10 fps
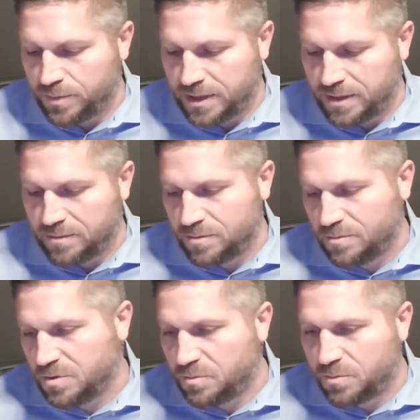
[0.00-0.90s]
be
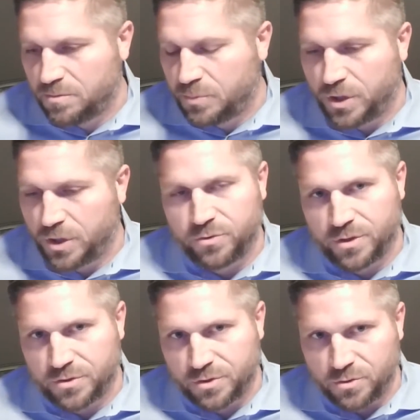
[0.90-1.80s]
put through
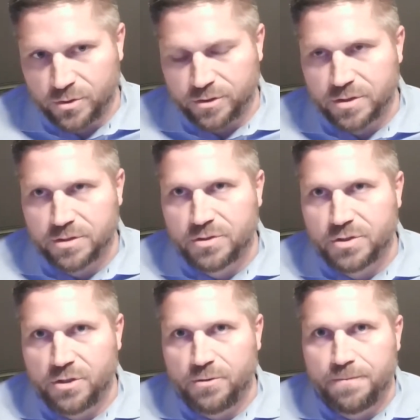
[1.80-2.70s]
the schools. And
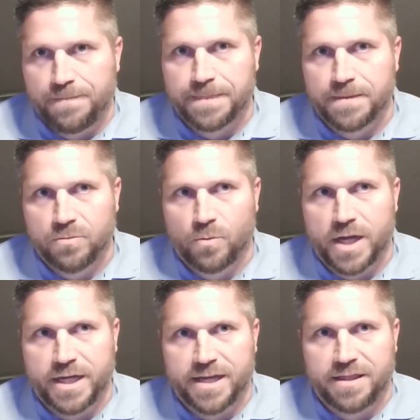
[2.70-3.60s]
so
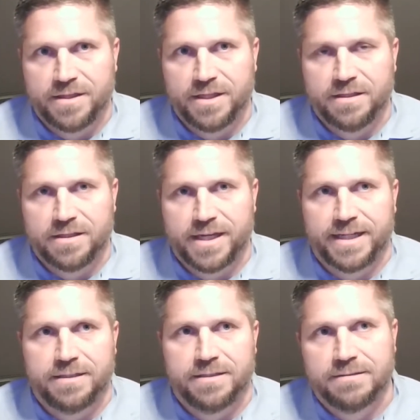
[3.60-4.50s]
why I think
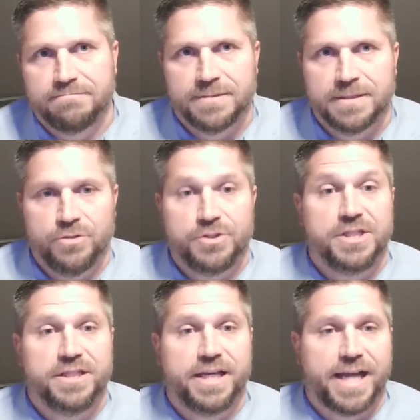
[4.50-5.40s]
that you
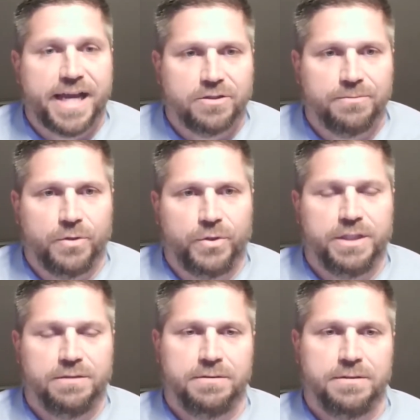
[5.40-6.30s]
see that
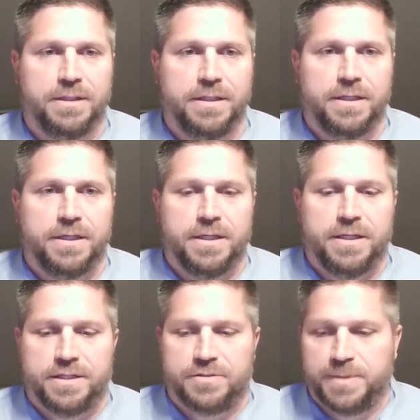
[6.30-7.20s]
acrimony
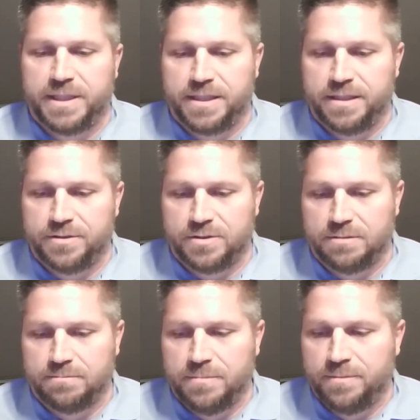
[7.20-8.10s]
is
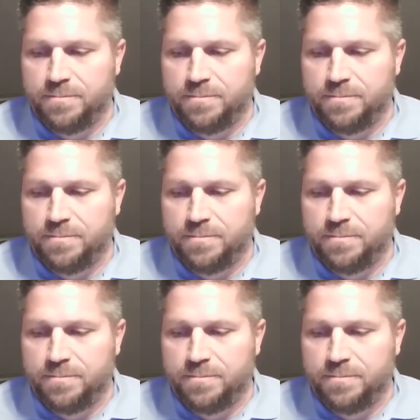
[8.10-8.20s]
because